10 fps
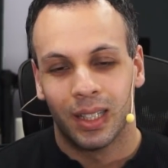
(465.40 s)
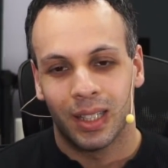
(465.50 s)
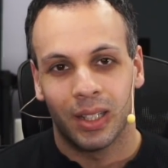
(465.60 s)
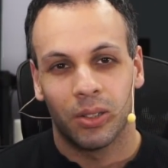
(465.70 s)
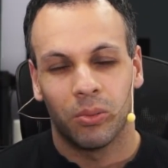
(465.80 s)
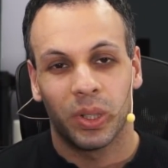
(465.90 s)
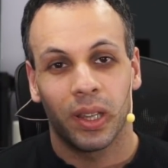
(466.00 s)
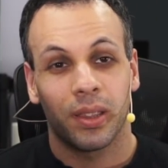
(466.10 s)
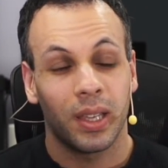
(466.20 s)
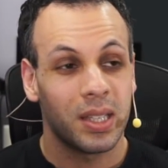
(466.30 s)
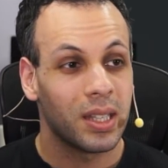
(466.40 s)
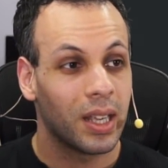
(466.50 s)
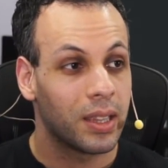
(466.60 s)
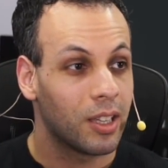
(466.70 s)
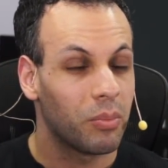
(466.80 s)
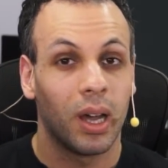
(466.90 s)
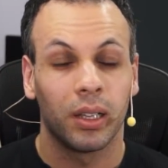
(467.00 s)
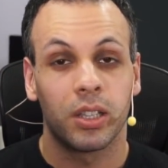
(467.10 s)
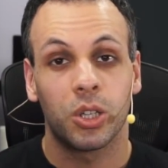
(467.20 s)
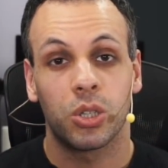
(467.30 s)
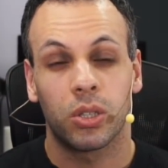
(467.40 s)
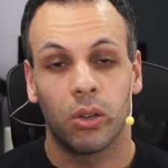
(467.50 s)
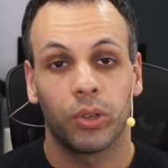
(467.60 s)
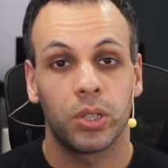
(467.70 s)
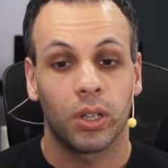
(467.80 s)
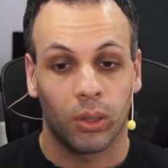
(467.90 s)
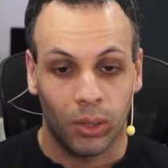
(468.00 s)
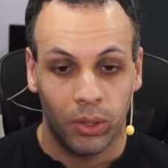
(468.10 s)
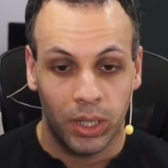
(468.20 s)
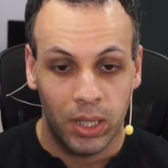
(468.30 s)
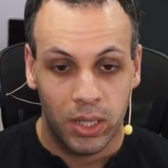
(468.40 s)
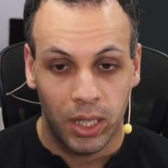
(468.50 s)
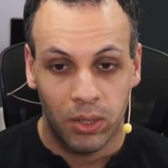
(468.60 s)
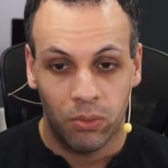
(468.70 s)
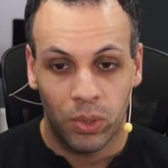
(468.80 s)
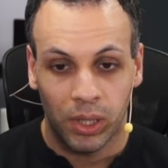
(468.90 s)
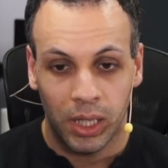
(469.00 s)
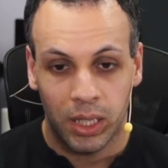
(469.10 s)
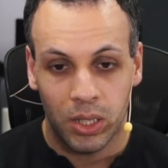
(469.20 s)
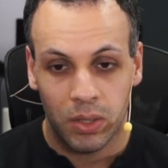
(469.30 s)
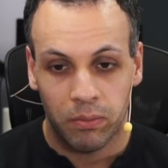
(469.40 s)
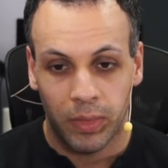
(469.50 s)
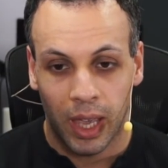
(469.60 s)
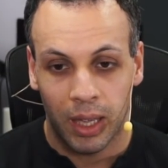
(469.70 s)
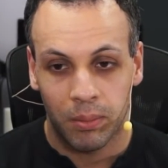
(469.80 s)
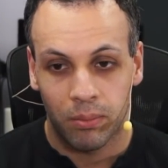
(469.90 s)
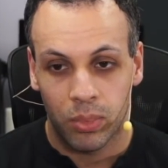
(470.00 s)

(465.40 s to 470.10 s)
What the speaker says: one of the things that I think politicians are going to start learning is that you really just can't